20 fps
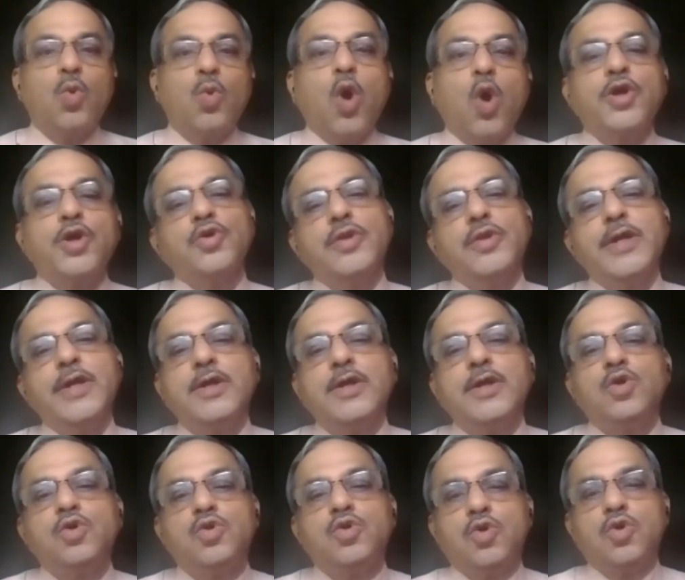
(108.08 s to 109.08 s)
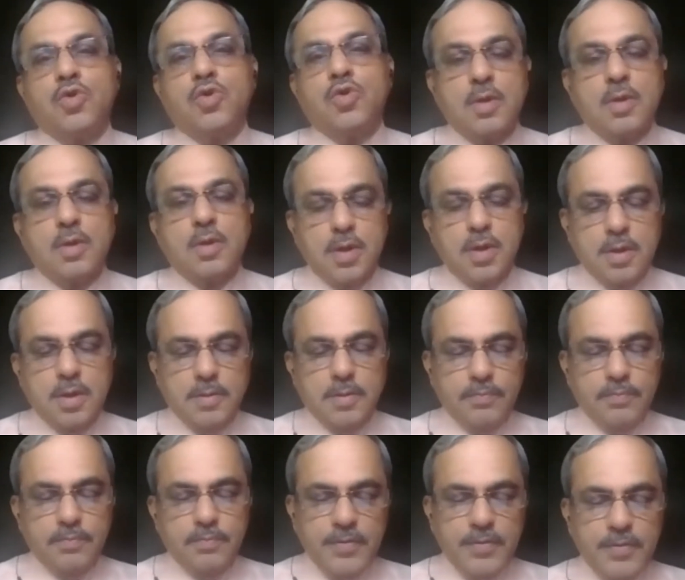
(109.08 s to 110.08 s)
What you need to know
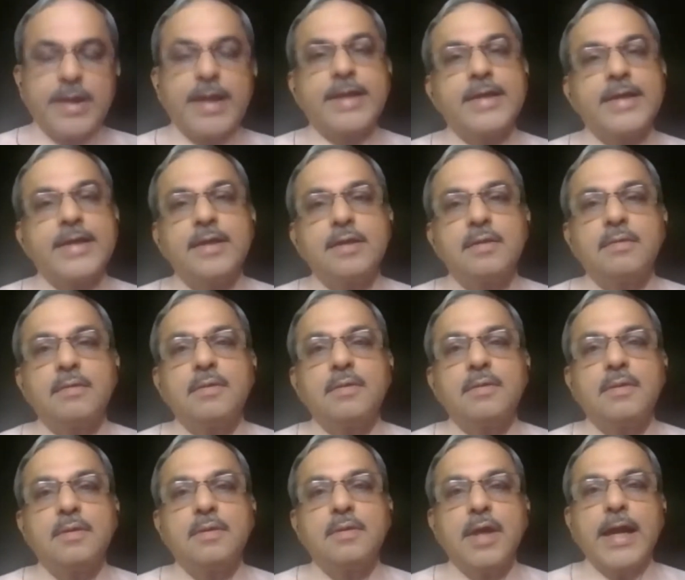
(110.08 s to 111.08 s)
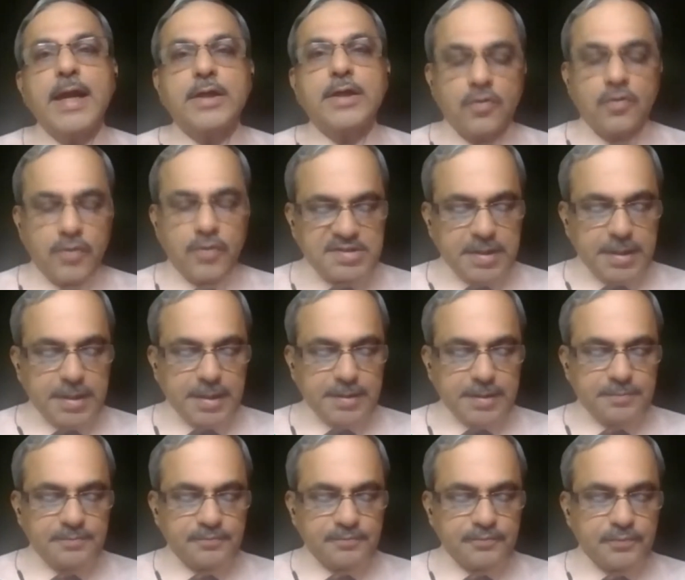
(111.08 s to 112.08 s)
before taking
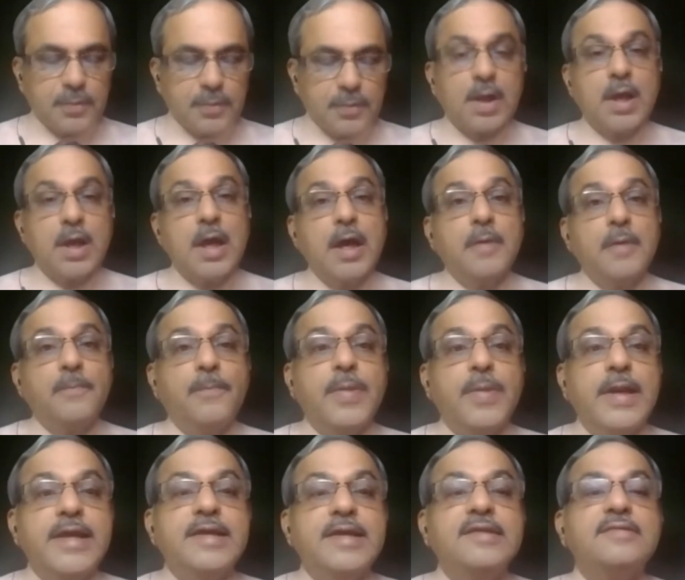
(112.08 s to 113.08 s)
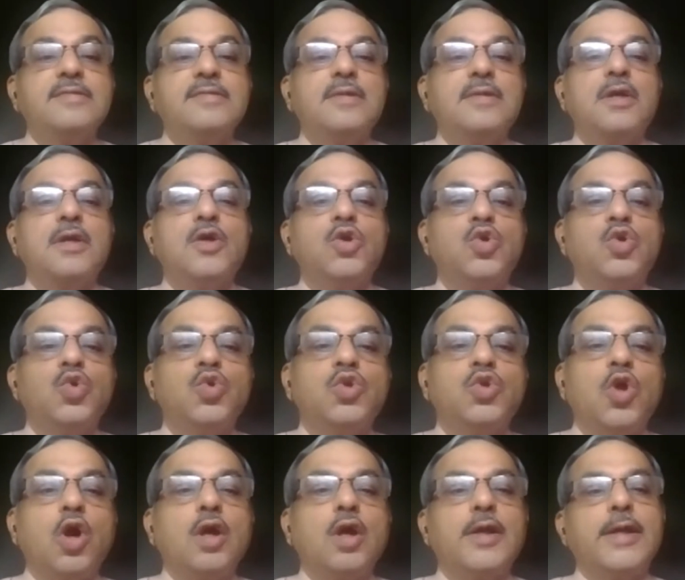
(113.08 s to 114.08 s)
atorvastatin: please do
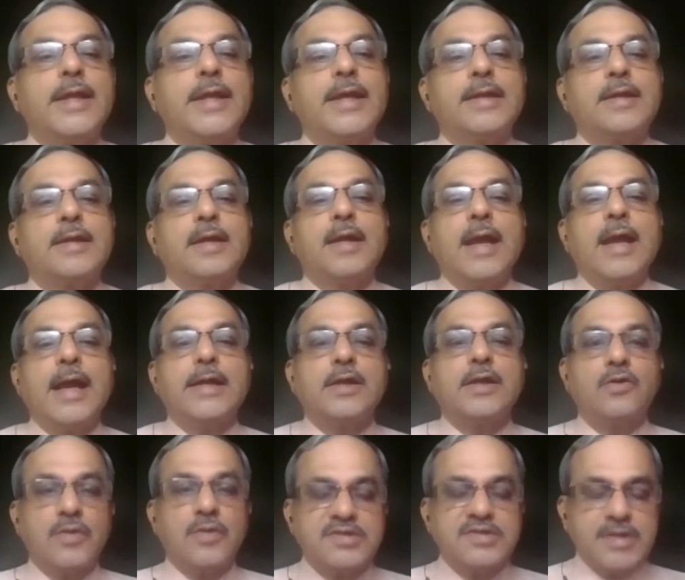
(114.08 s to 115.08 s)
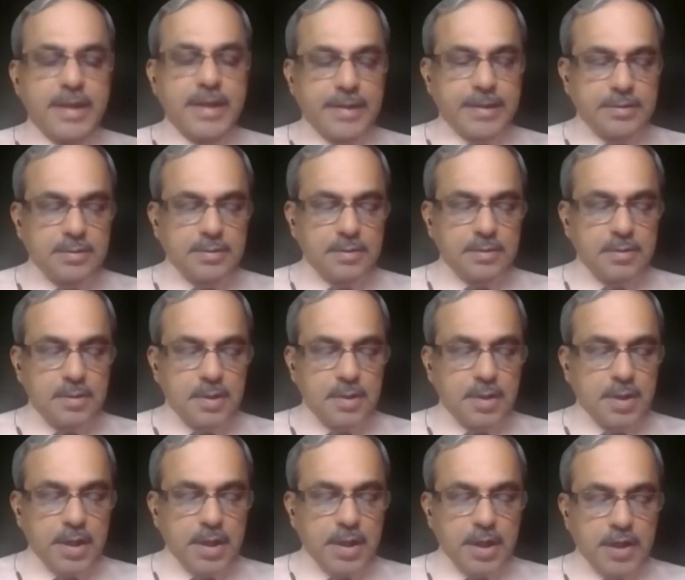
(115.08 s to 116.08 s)
not take atorvastatin
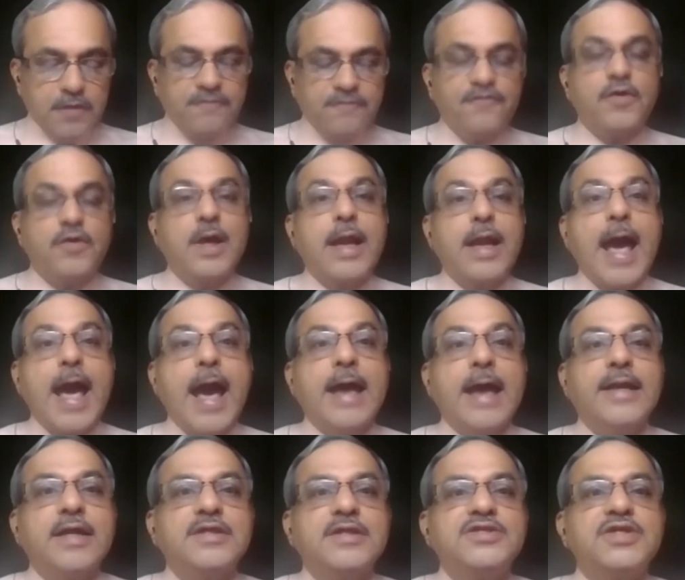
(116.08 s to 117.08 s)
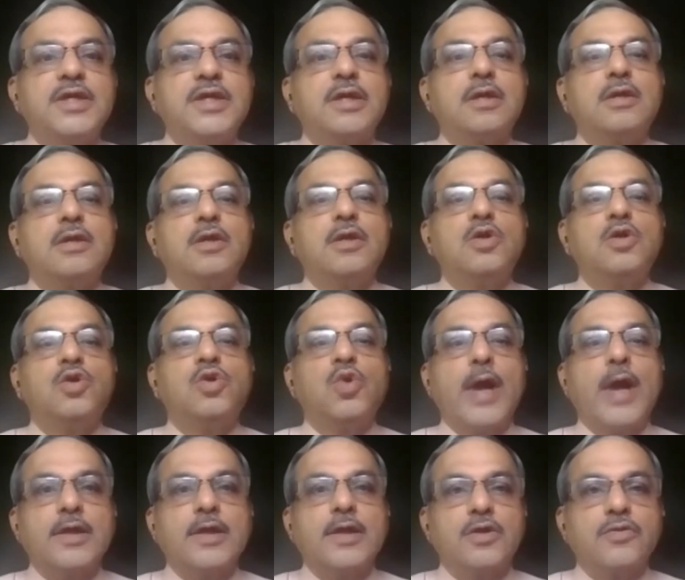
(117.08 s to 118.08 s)
if you are allergic
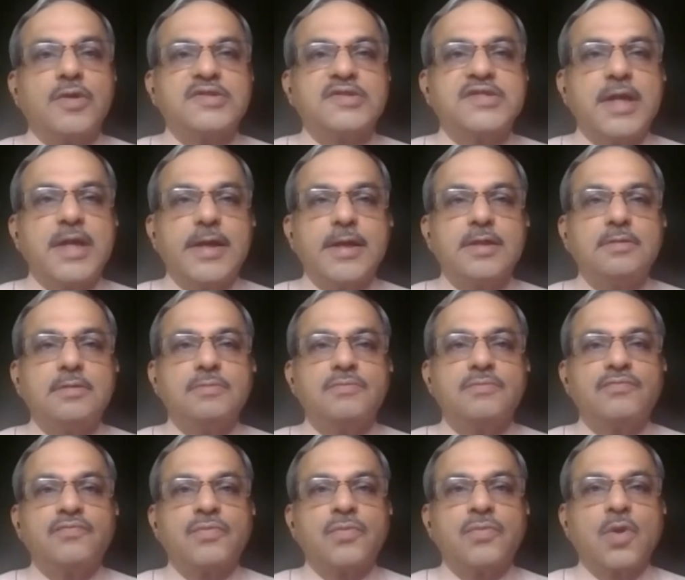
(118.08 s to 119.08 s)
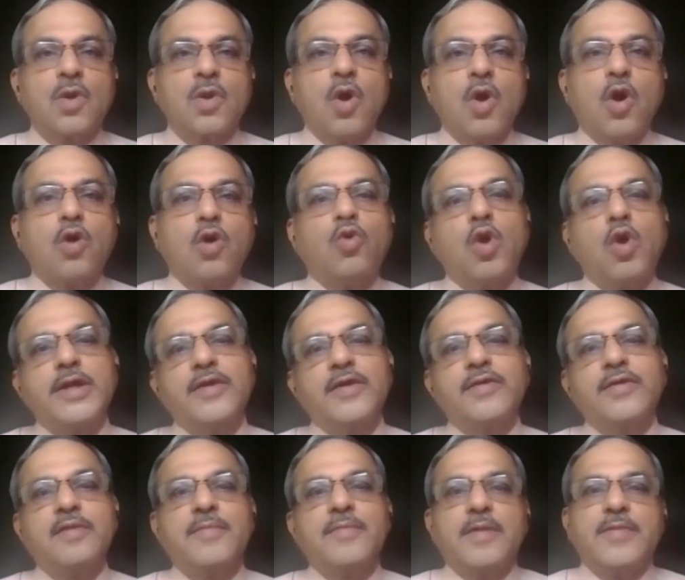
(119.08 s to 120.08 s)
to atorvastatin or
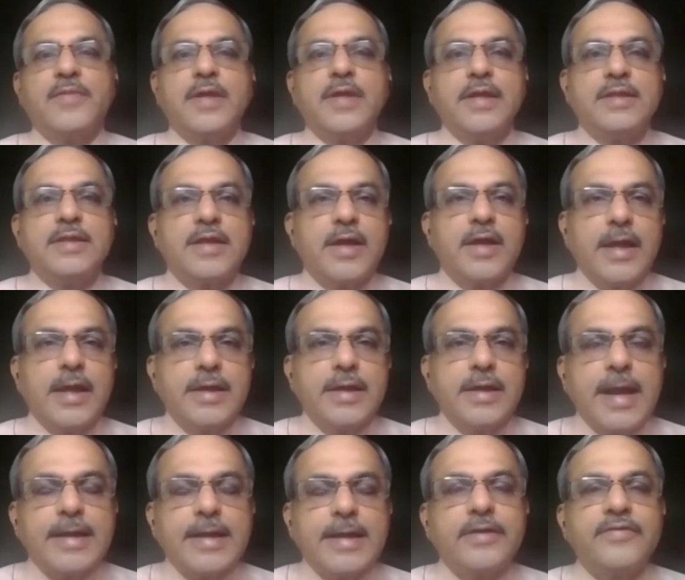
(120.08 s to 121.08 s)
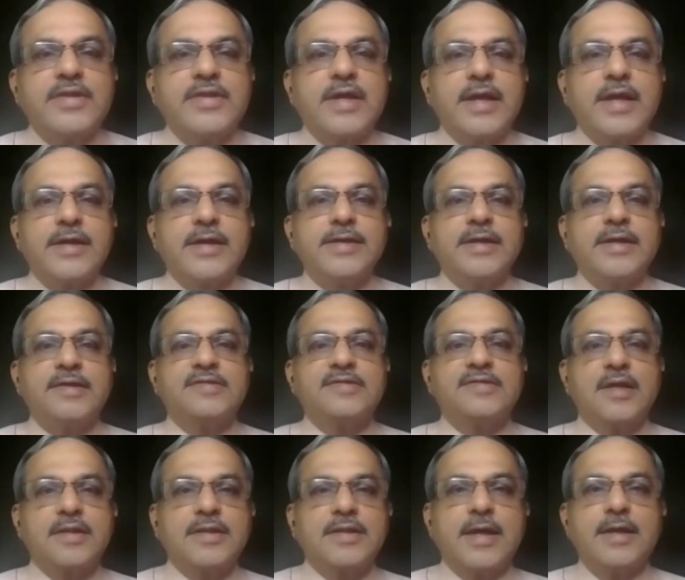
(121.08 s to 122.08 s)
whatever maybe inactive
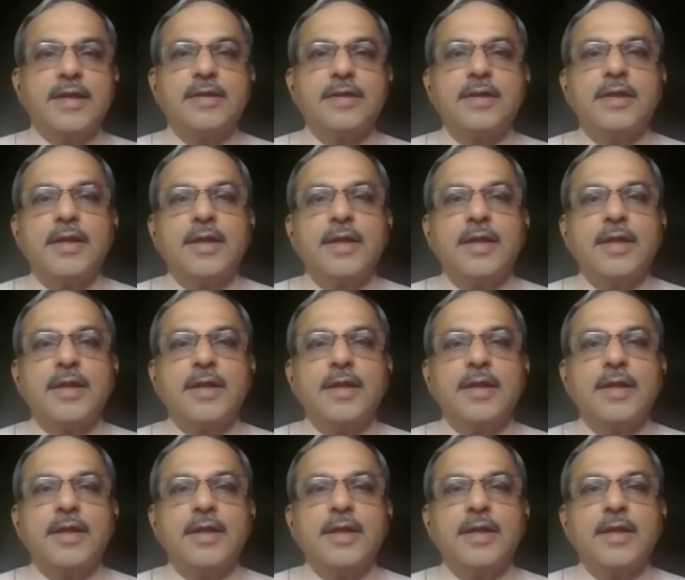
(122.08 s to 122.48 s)
ingredients are there